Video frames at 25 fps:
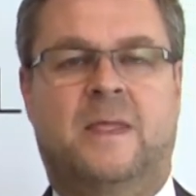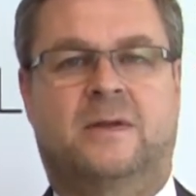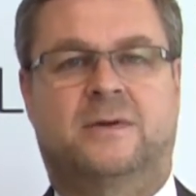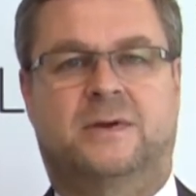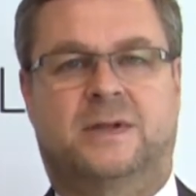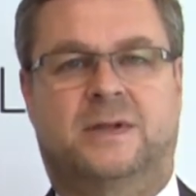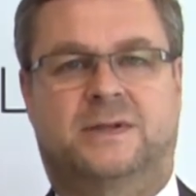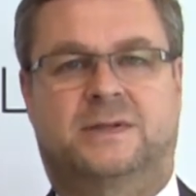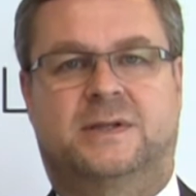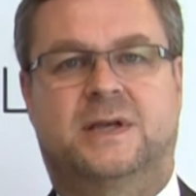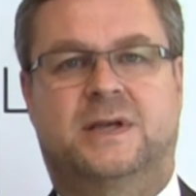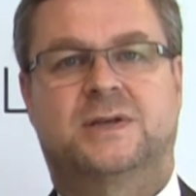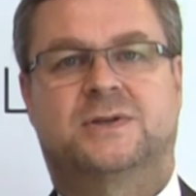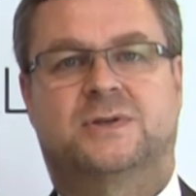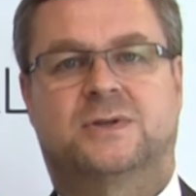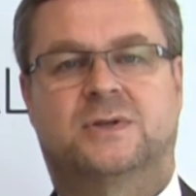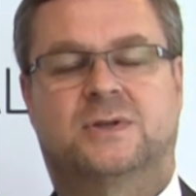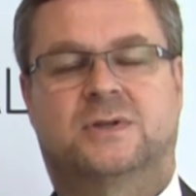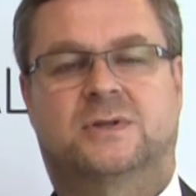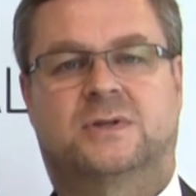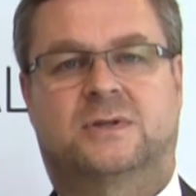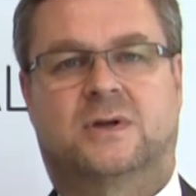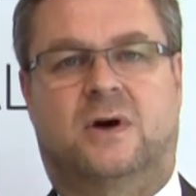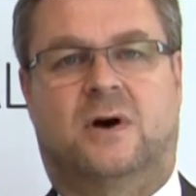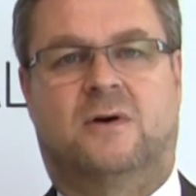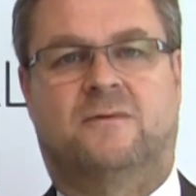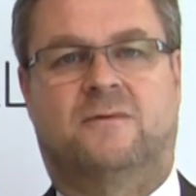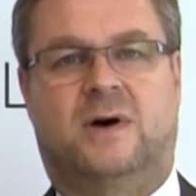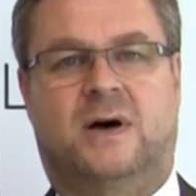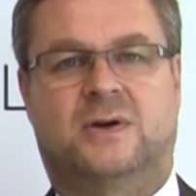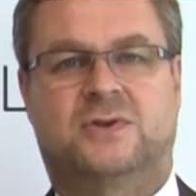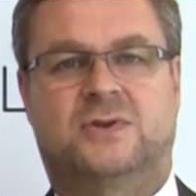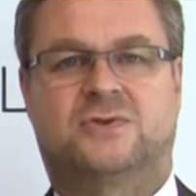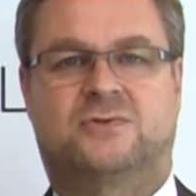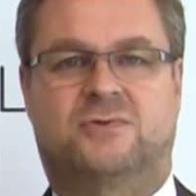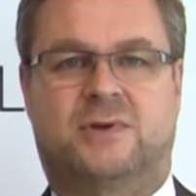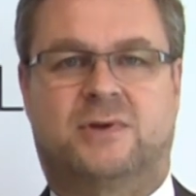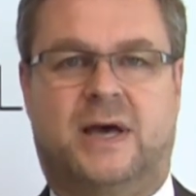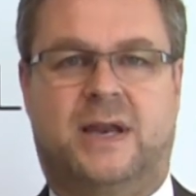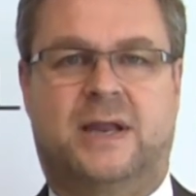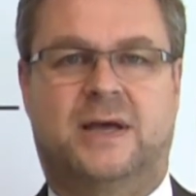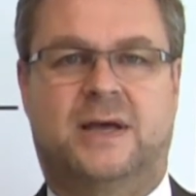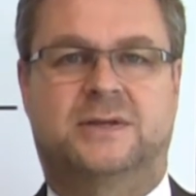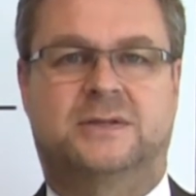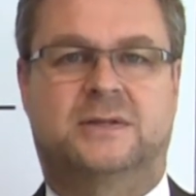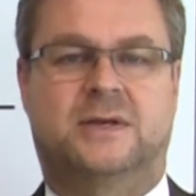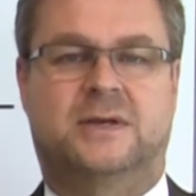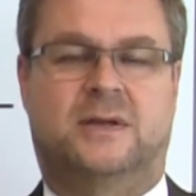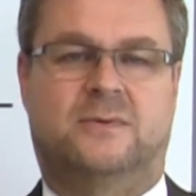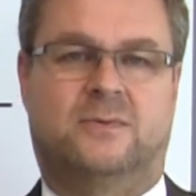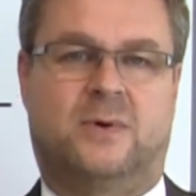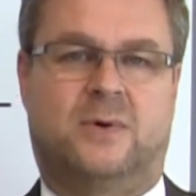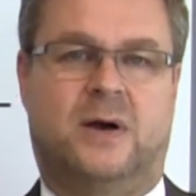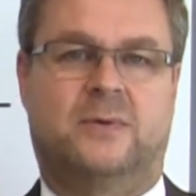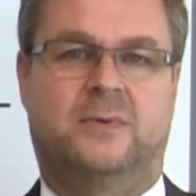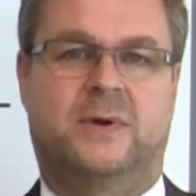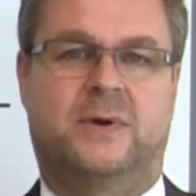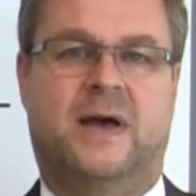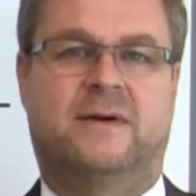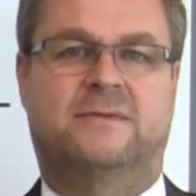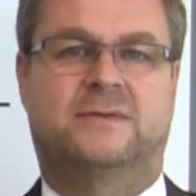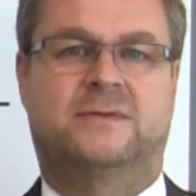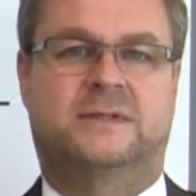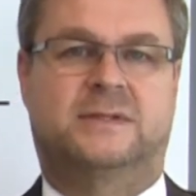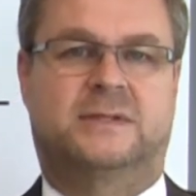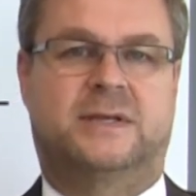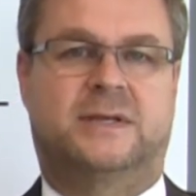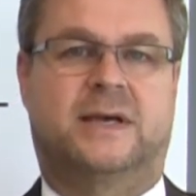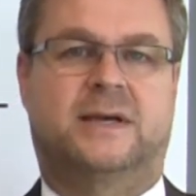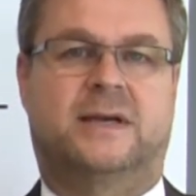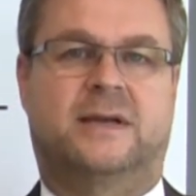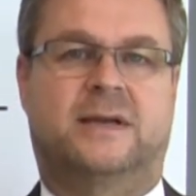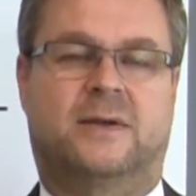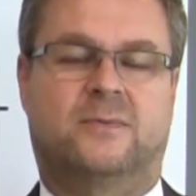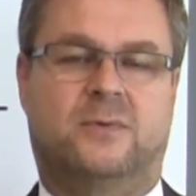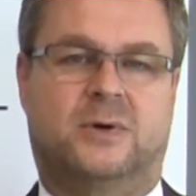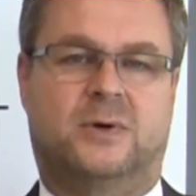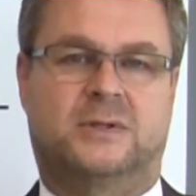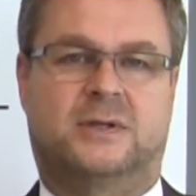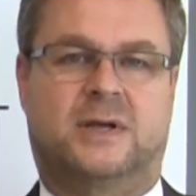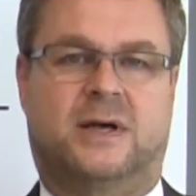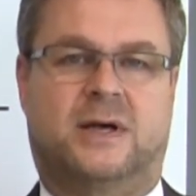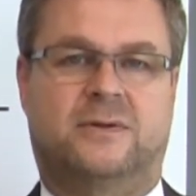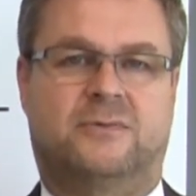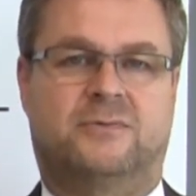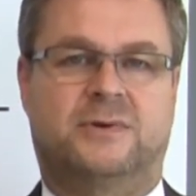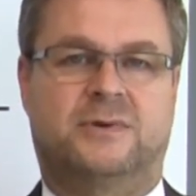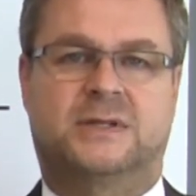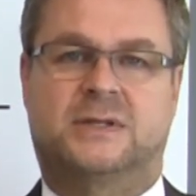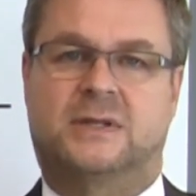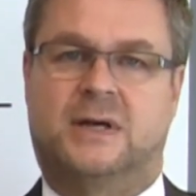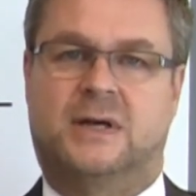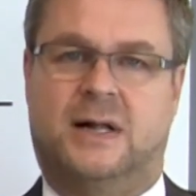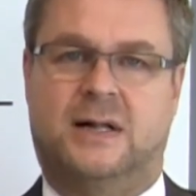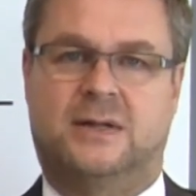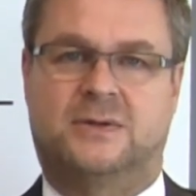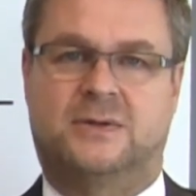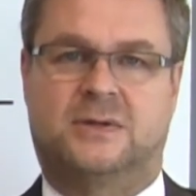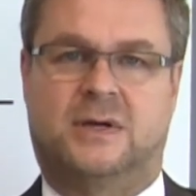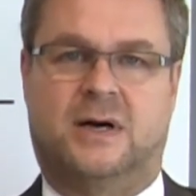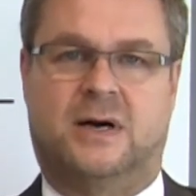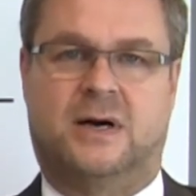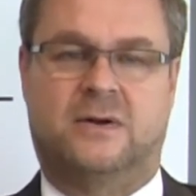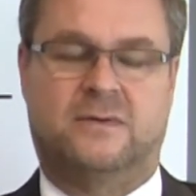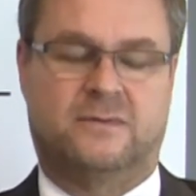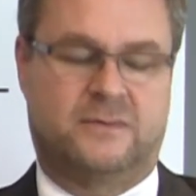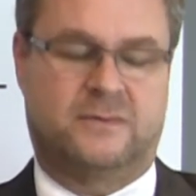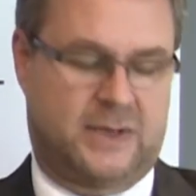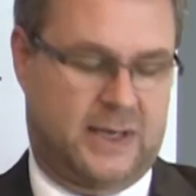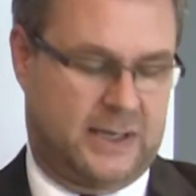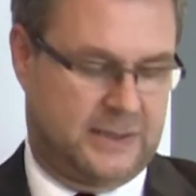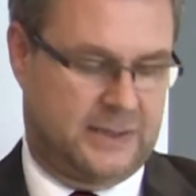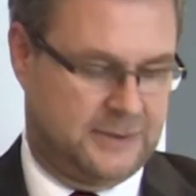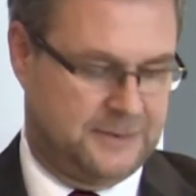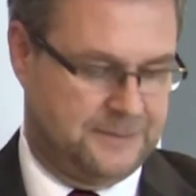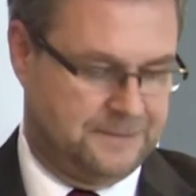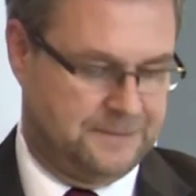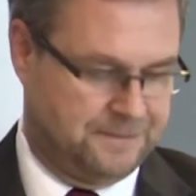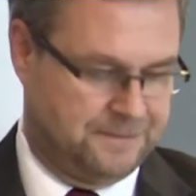decisions of our strategy and why we have taken and what are the results out of that.